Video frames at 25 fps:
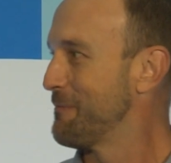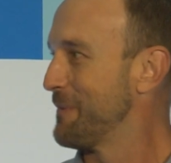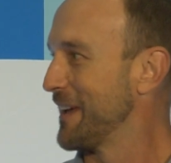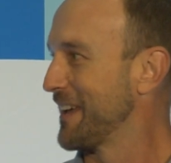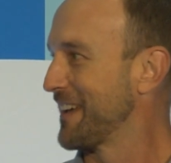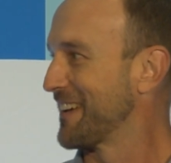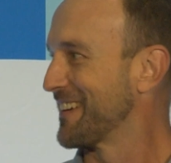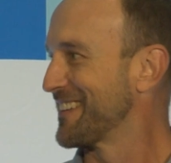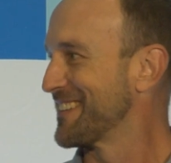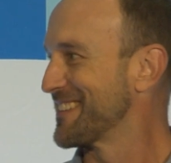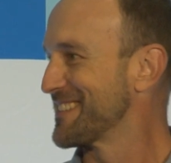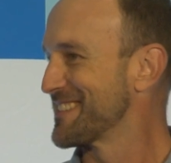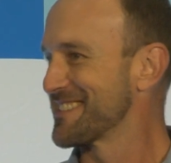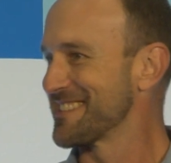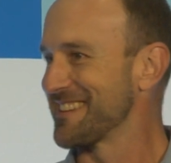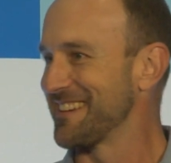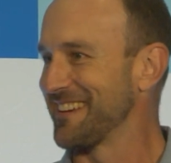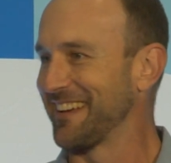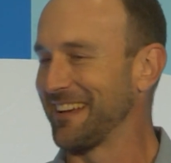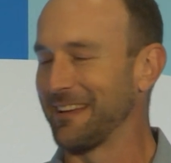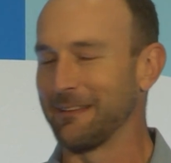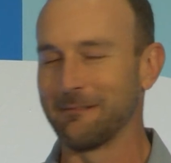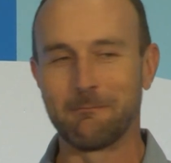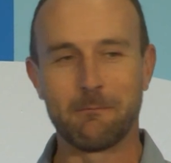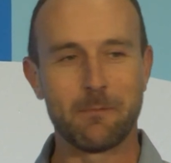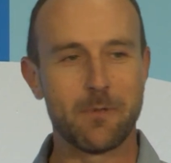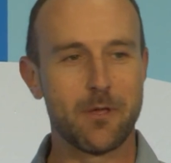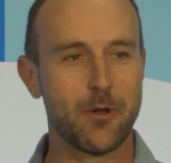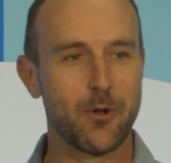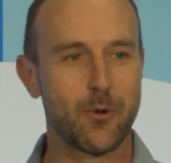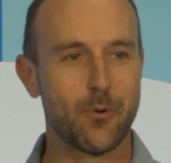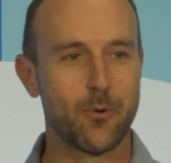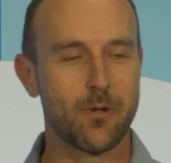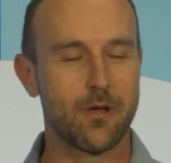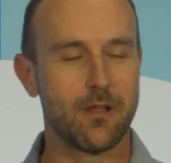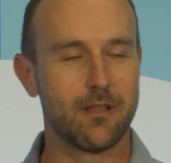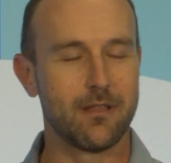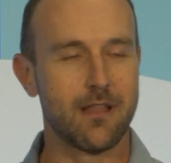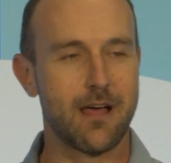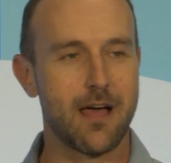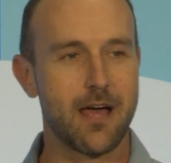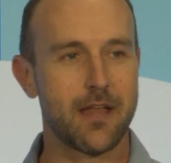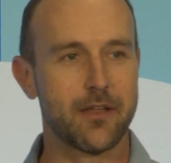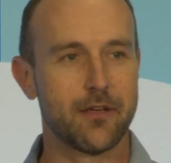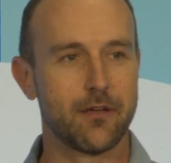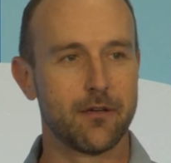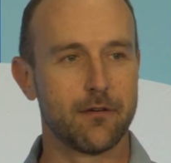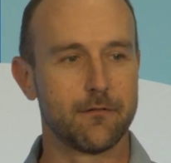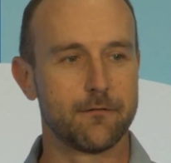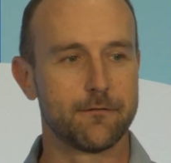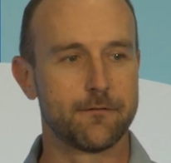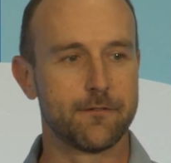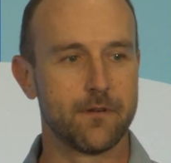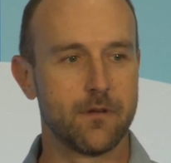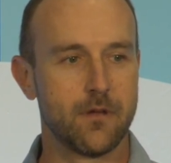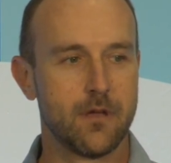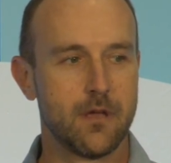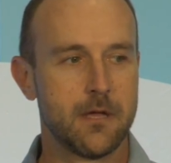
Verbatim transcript: because uh, you know a lot of